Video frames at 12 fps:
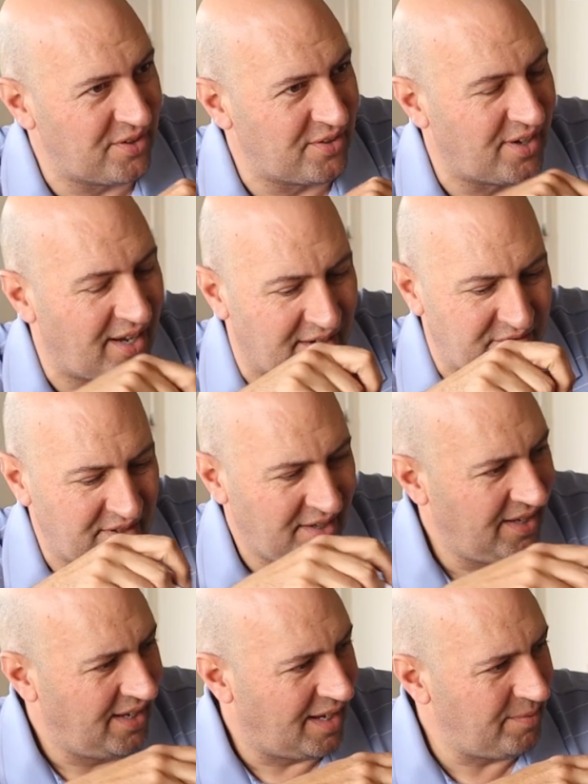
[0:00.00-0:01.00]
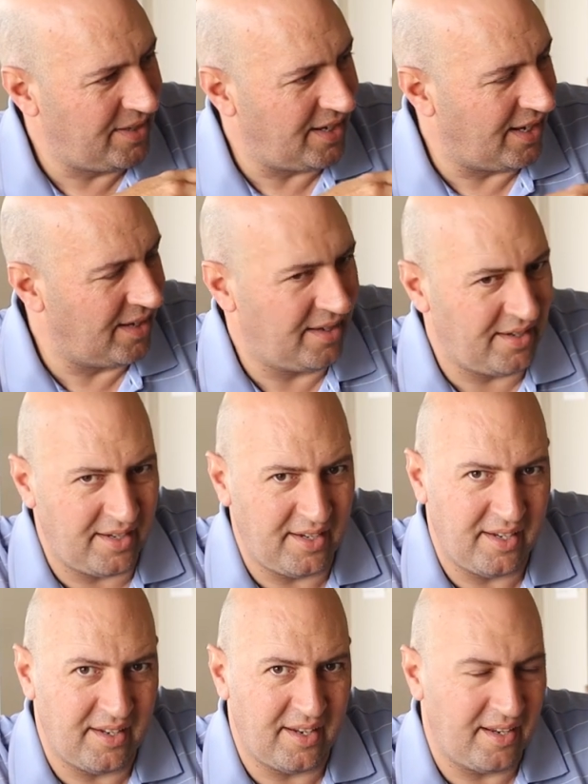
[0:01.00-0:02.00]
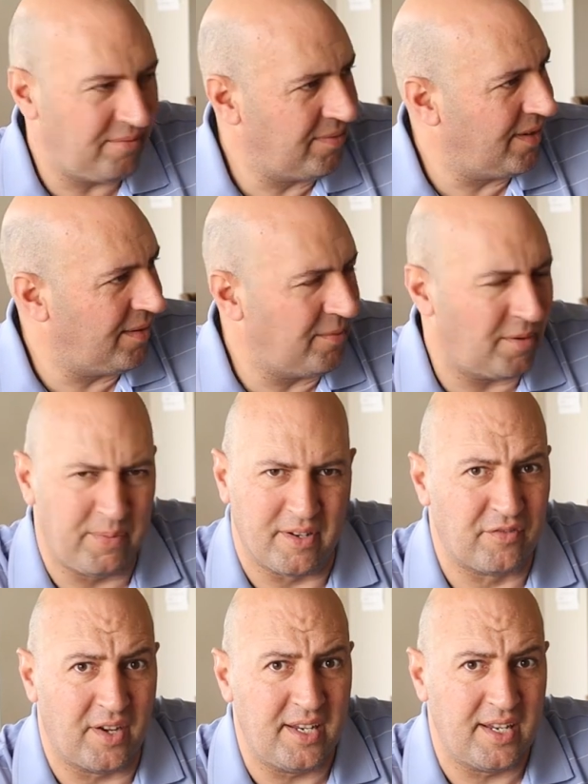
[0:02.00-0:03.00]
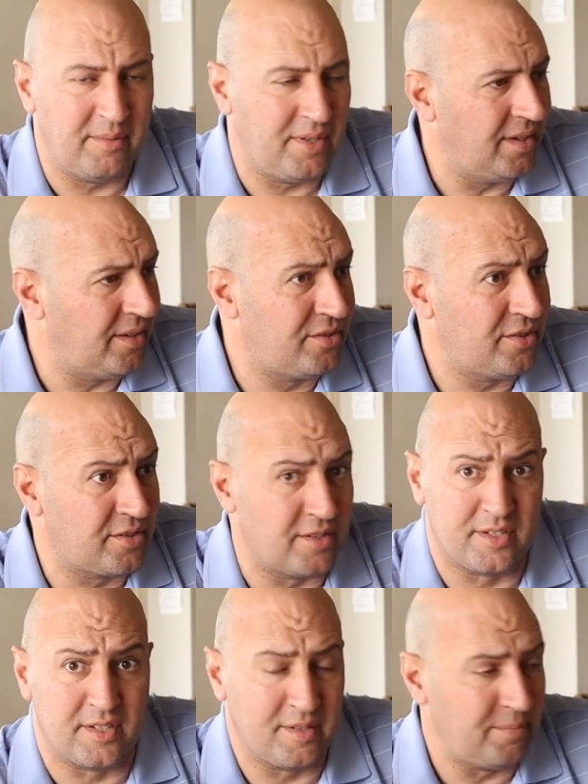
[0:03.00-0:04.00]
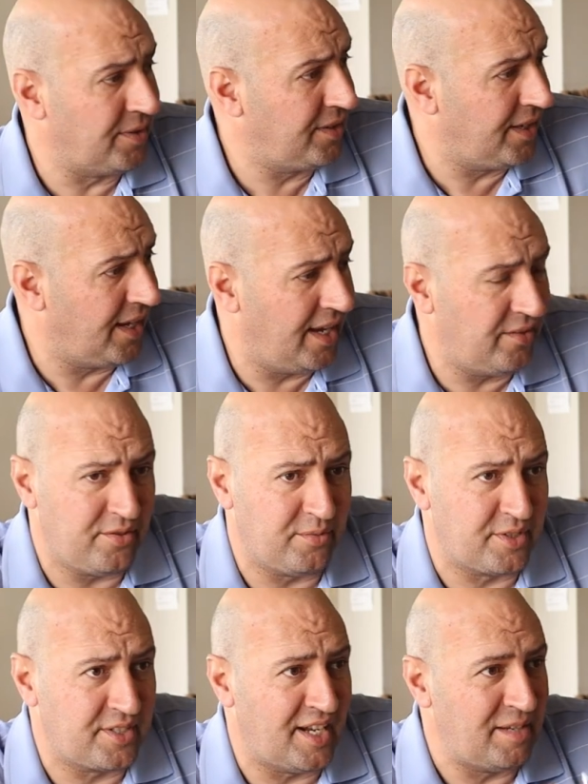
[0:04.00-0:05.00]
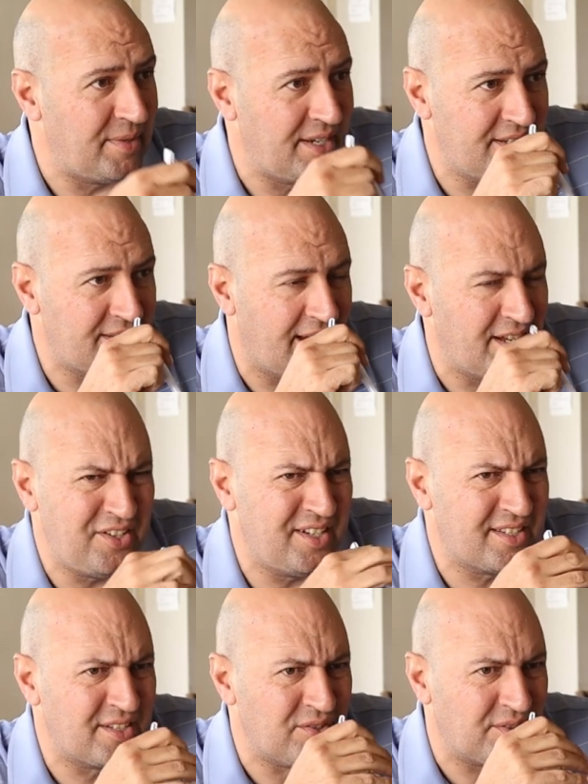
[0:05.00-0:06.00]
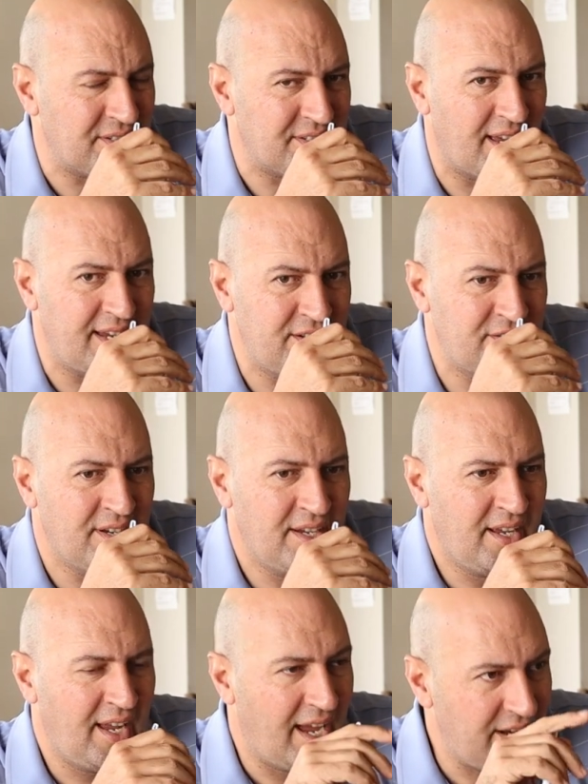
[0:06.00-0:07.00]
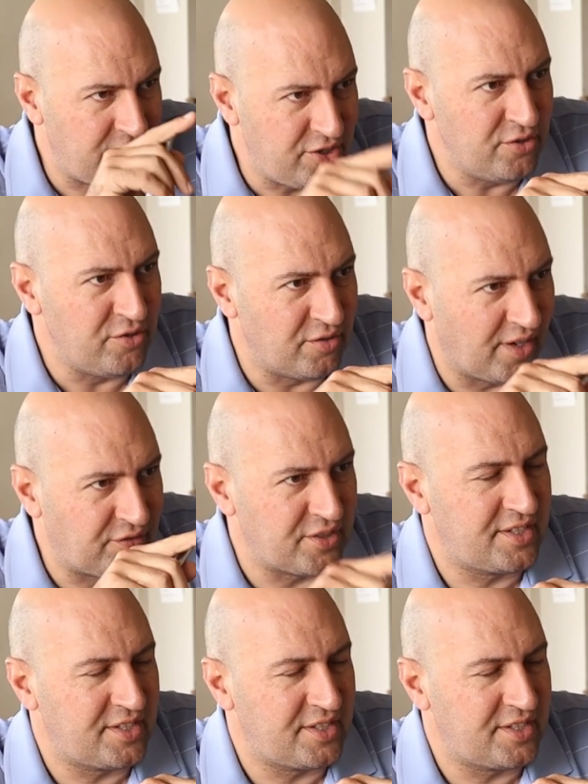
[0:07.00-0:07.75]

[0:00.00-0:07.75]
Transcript: you arrived. I mean, I, I'm not being funny. I mean, it's just, it's a simple thing. Andrew was telling me his age. He doesn't look his age. And you, for